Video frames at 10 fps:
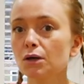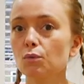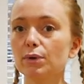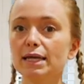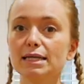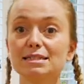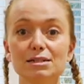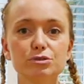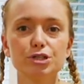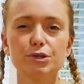we
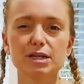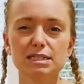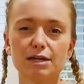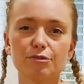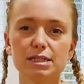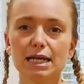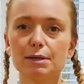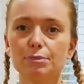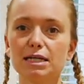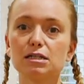still do things every
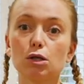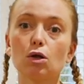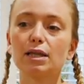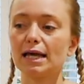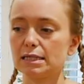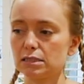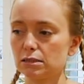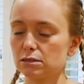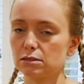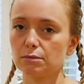day, but it's a lot less
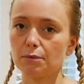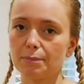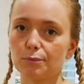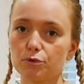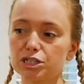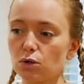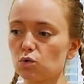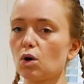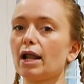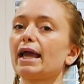and a bit more
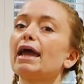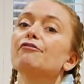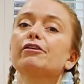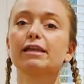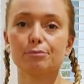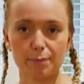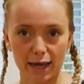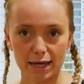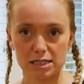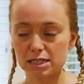chilled while I get everything
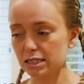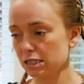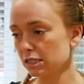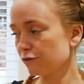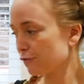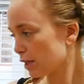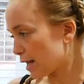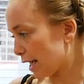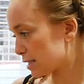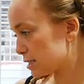prepared for the
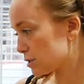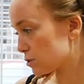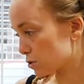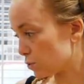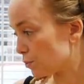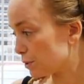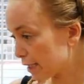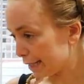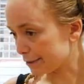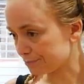next school
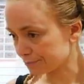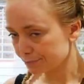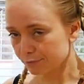year.